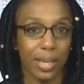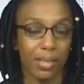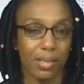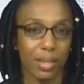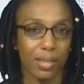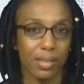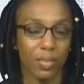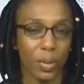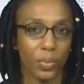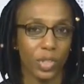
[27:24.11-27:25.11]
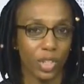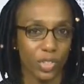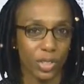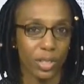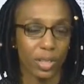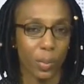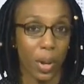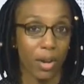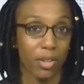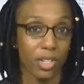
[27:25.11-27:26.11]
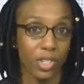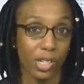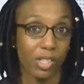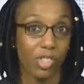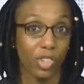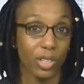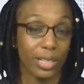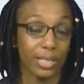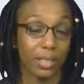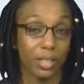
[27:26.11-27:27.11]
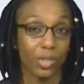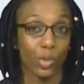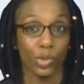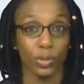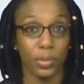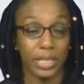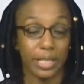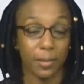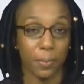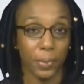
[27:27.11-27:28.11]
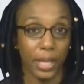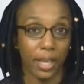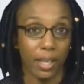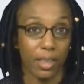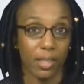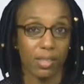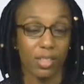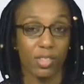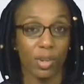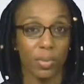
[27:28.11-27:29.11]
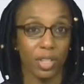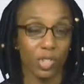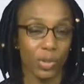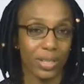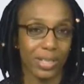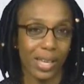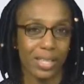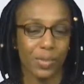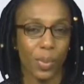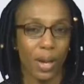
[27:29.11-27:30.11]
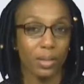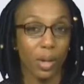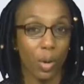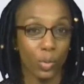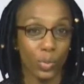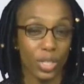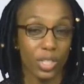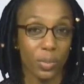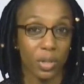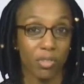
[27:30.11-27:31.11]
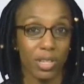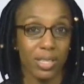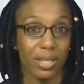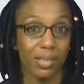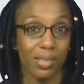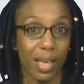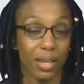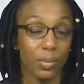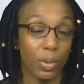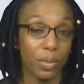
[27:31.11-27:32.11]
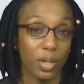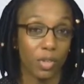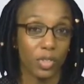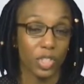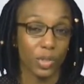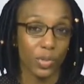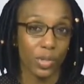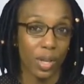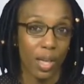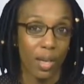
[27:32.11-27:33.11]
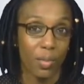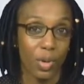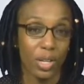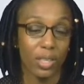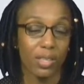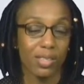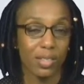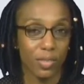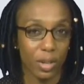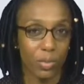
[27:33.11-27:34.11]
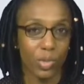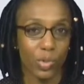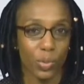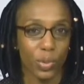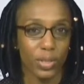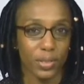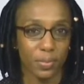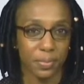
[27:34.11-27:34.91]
the incidents of abduction in the parish is circulated on social media. This disturbing trend has sparked outrage among residents and public officials. More in the CVM News report.